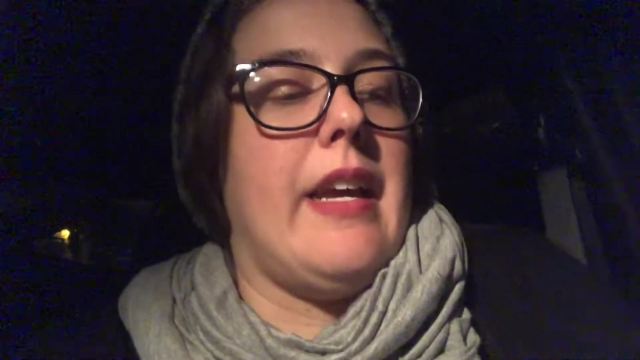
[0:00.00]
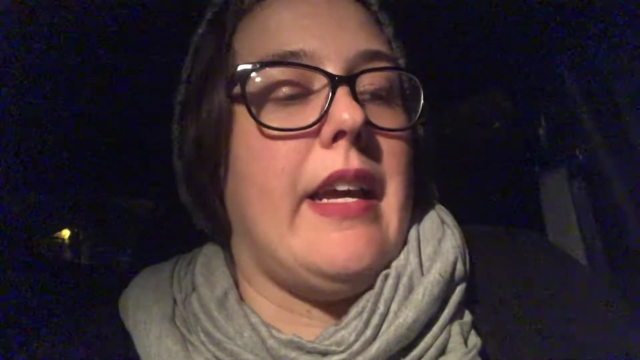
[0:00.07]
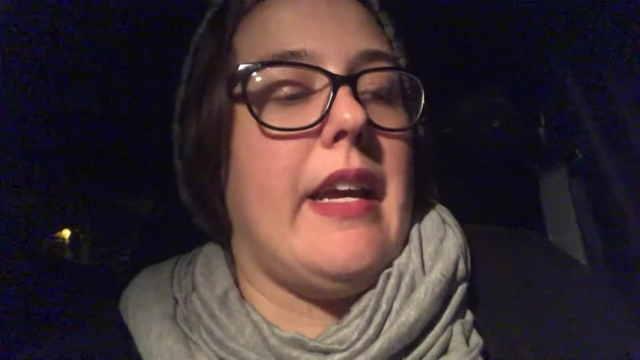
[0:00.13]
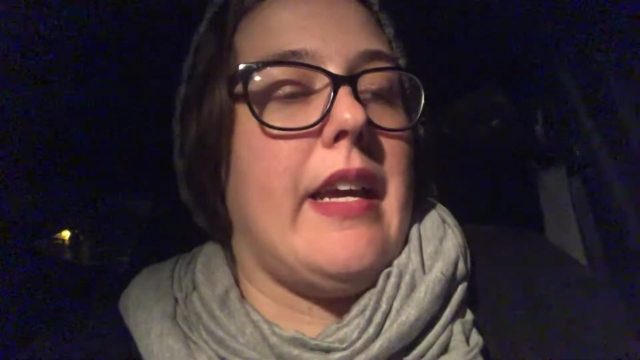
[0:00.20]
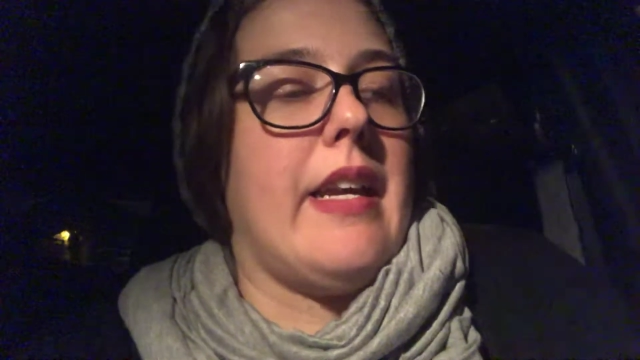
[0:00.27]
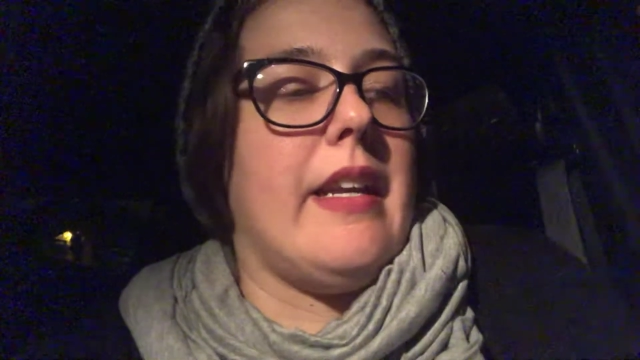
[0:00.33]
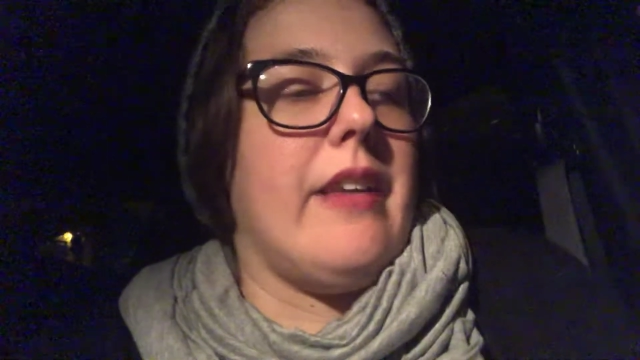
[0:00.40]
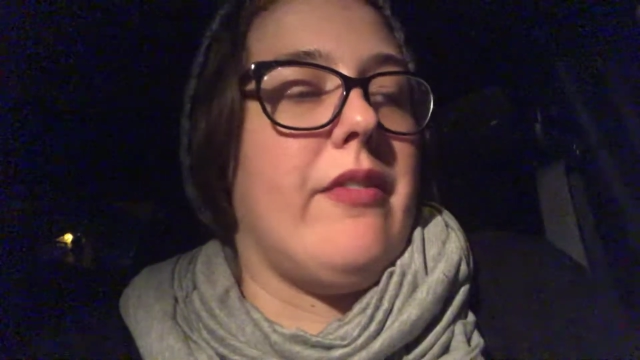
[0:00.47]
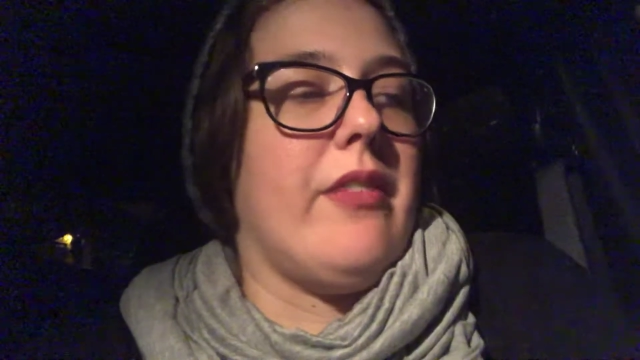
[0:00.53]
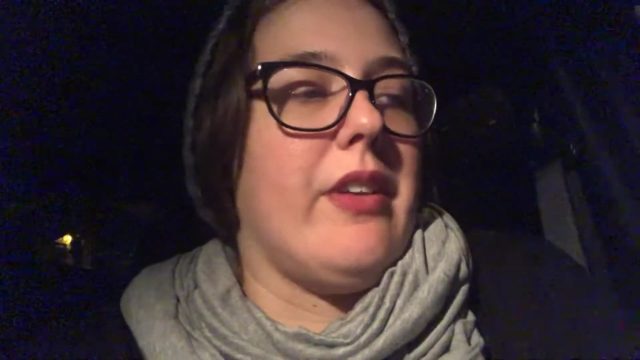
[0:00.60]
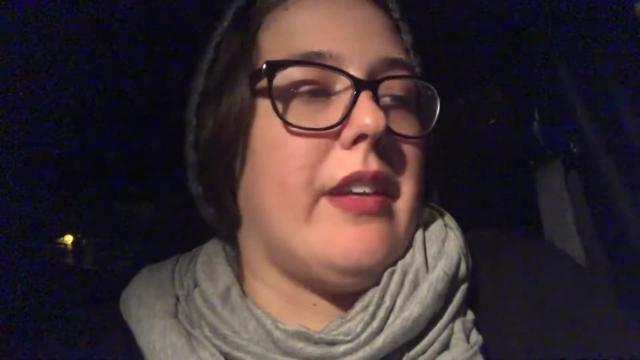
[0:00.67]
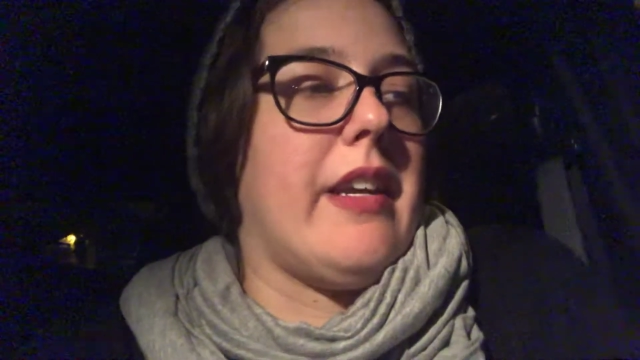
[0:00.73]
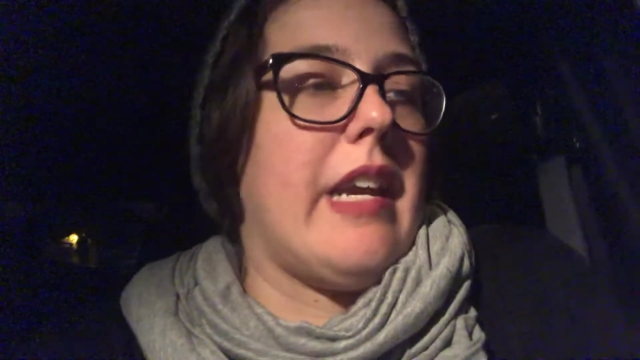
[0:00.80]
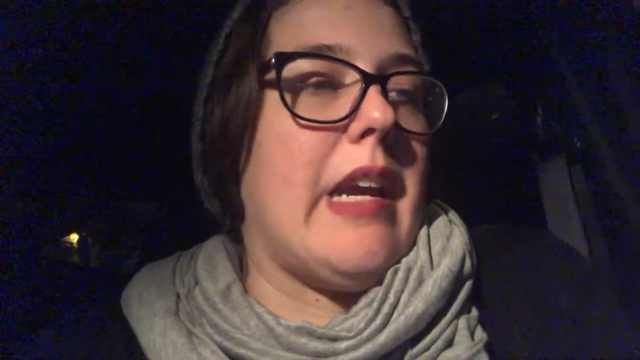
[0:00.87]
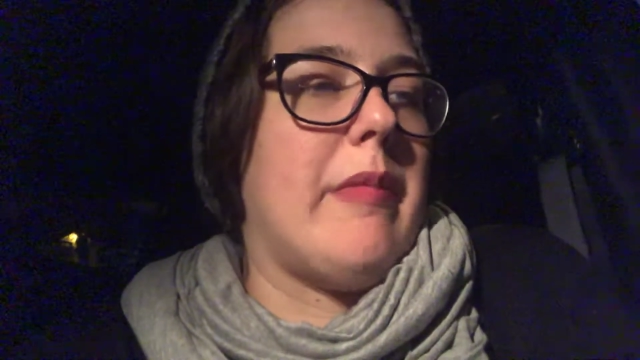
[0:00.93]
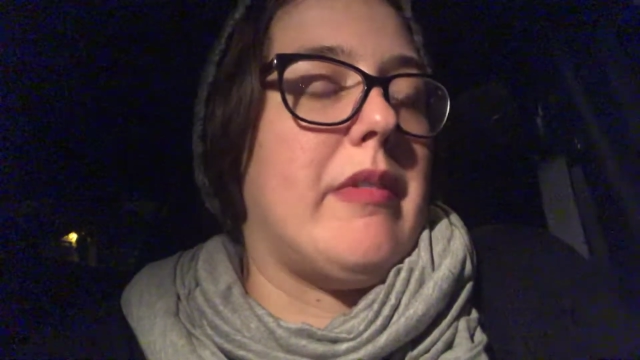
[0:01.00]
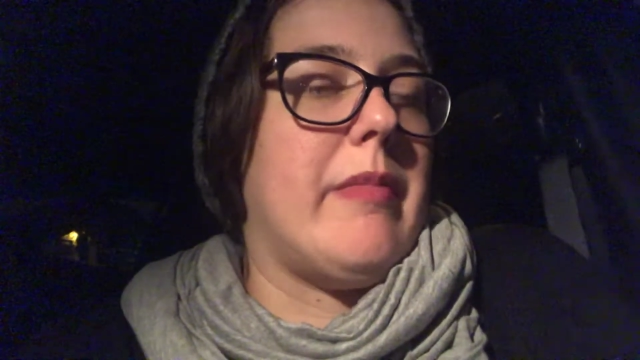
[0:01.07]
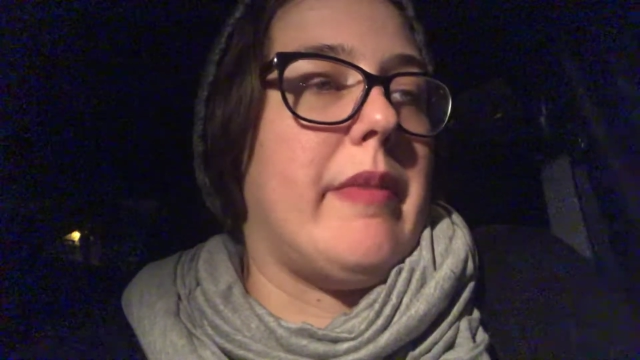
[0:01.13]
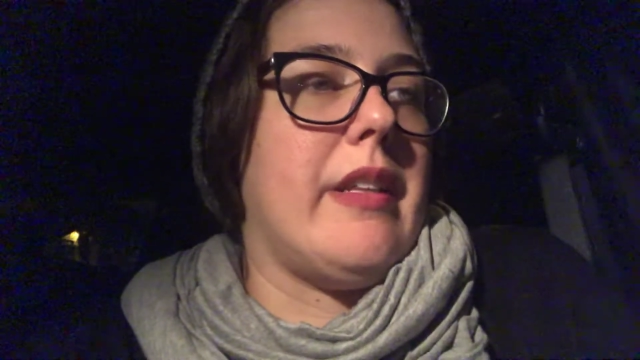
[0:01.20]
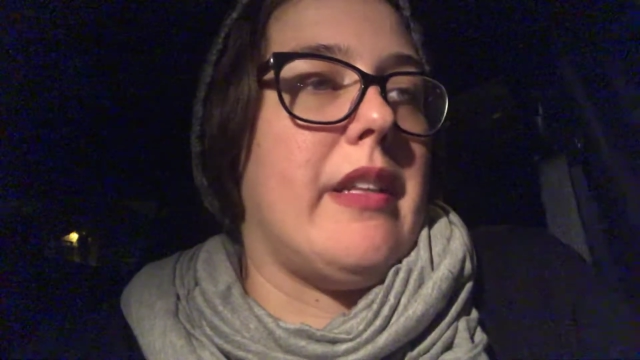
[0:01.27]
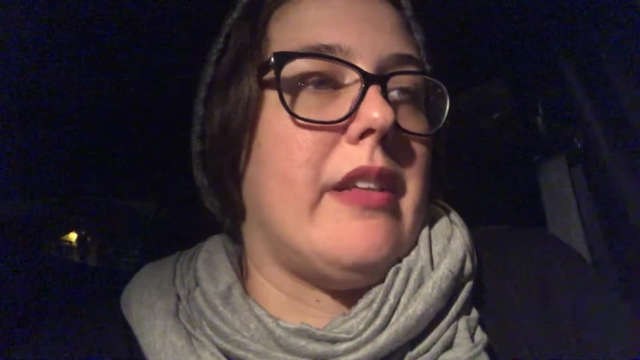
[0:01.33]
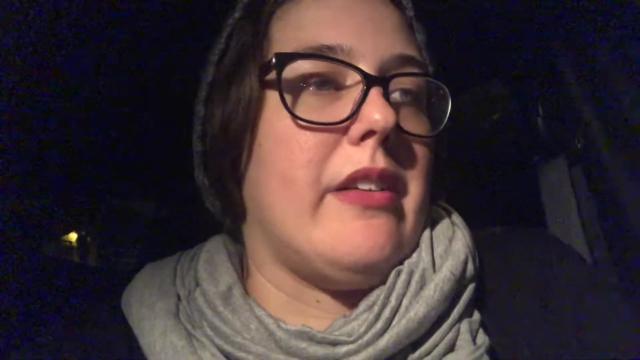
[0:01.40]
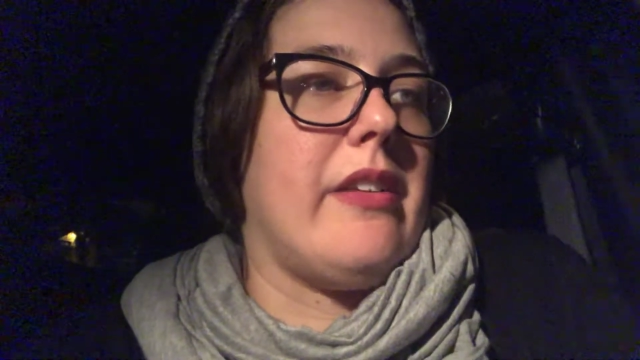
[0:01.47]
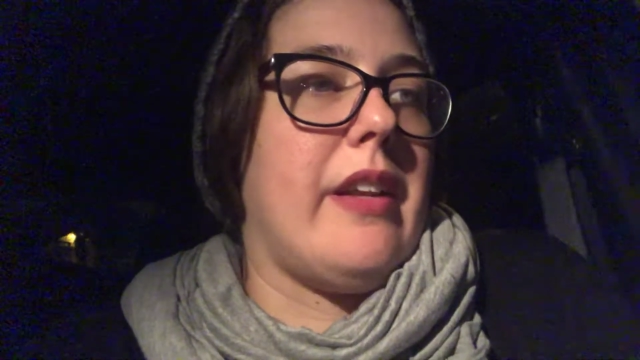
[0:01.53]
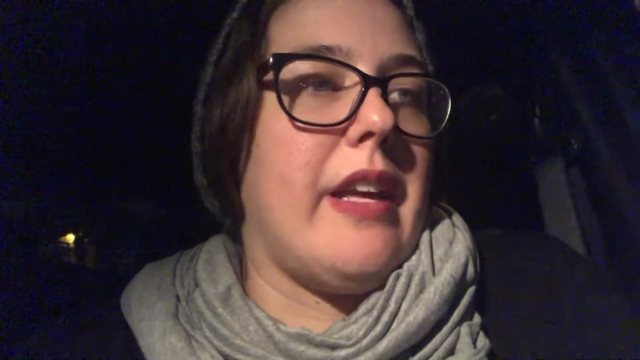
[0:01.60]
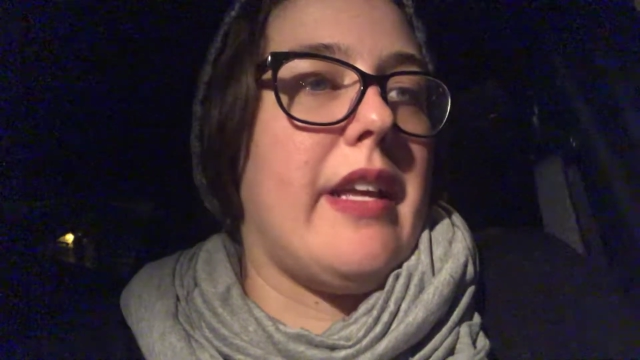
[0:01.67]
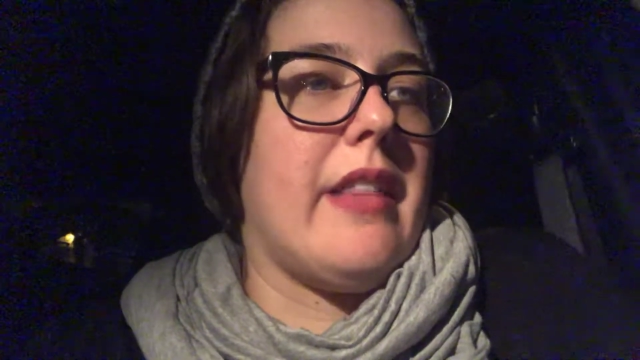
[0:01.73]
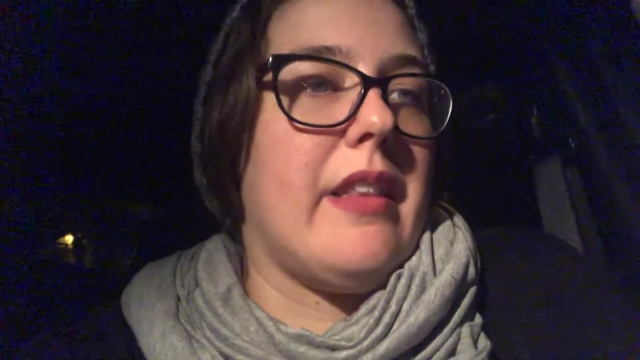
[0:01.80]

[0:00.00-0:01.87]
and it really came to me the other day